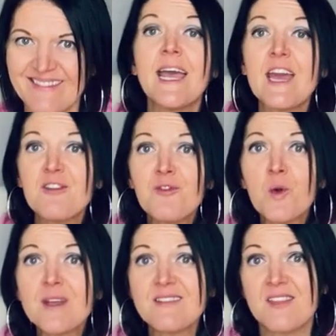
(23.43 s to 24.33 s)
It
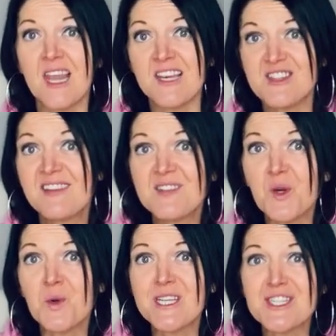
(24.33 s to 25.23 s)
avoids the
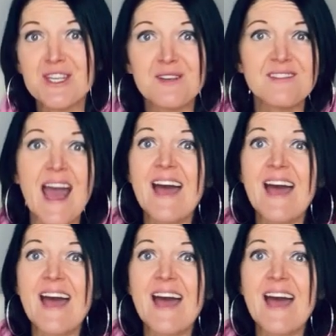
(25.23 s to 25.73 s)
logistical issues